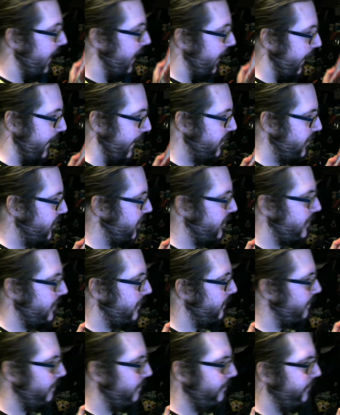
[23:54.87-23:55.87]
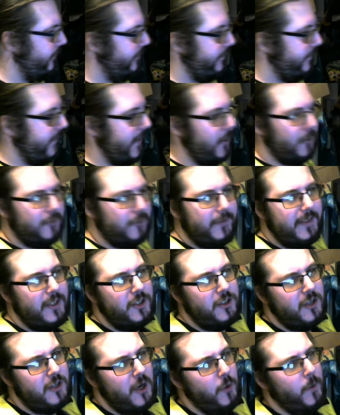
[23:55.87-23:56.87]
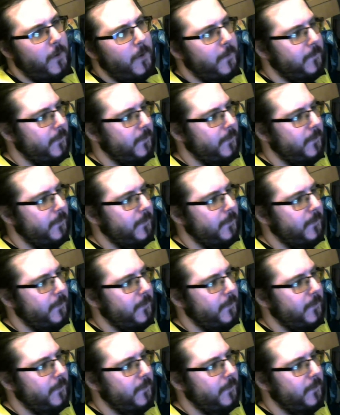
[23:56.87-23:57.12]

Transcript: It's just, they already show off